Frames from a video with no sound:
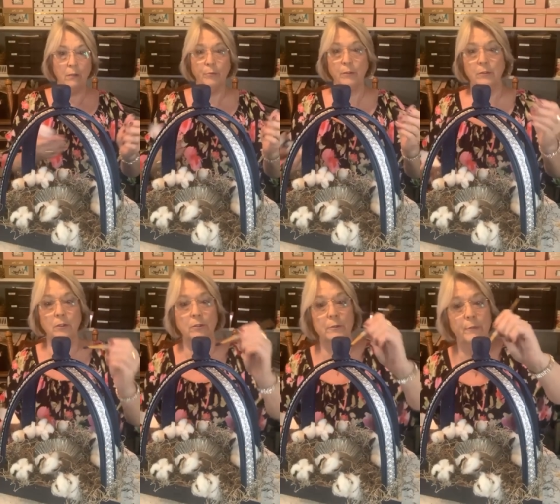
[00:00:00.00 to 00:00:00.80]
a
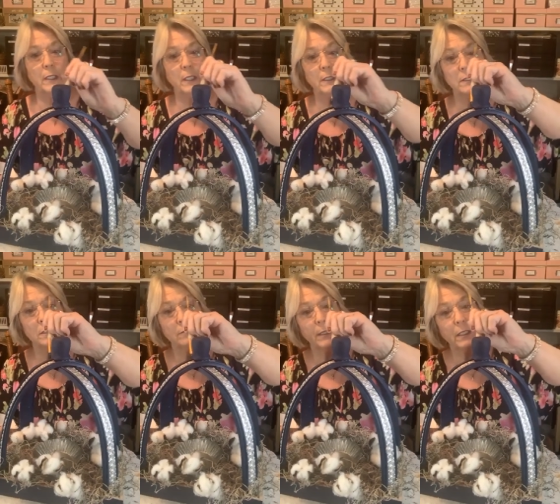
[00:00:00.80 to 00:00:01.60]
couple little
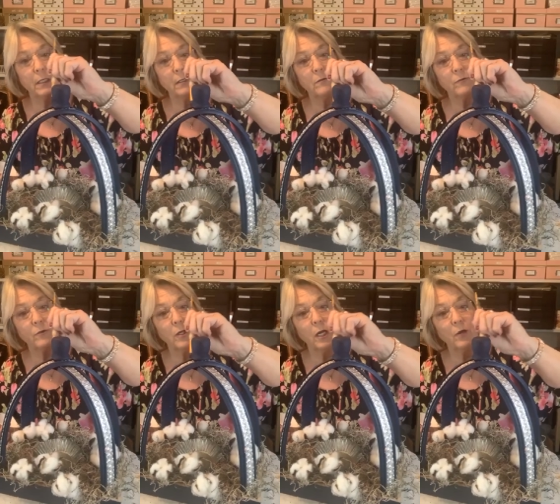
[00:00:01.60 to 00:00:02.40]
spots. Let me
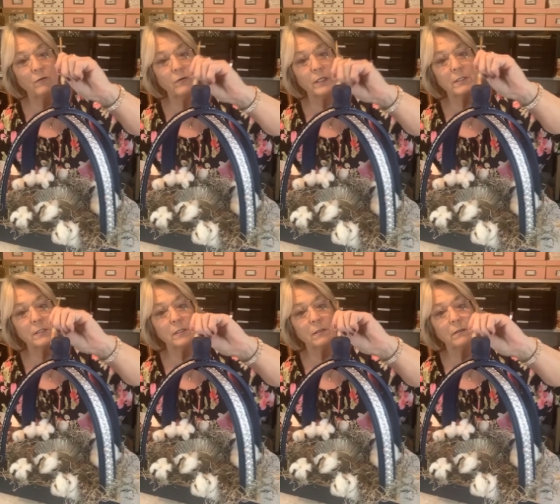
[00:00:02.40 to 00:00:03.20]
cover over
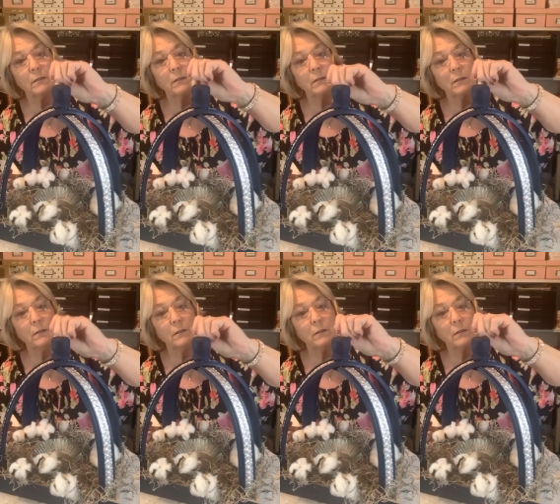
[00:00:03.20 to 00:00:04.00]
this
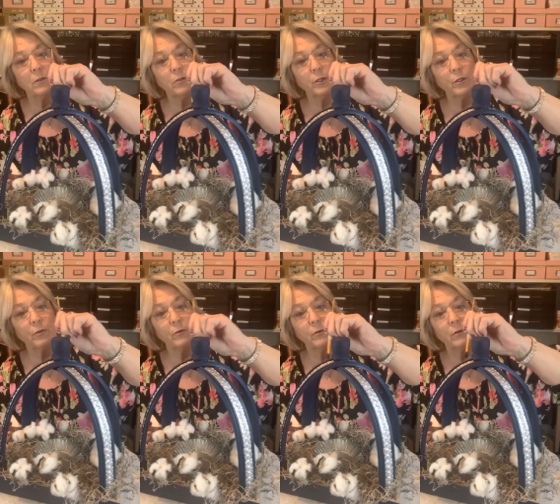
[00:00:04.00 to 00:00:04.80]

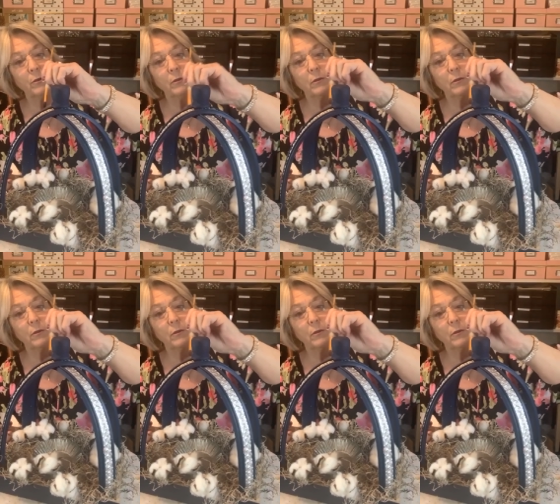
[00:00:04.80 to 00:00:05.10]
glue.